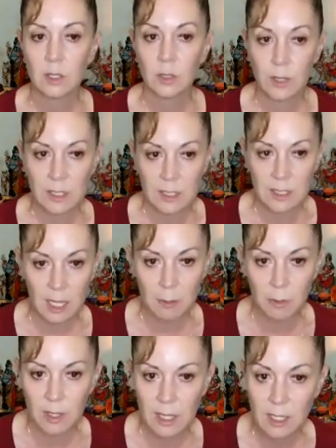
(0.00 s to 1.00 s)
doing the
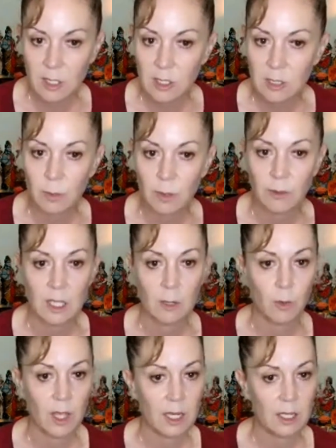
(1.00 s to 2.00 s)
same thing, just moving the
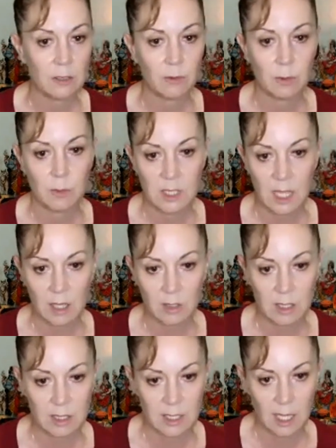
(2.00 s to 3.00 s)
awareness from
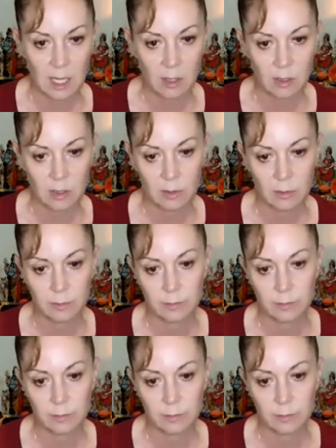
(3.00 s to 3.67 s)
sound to sound.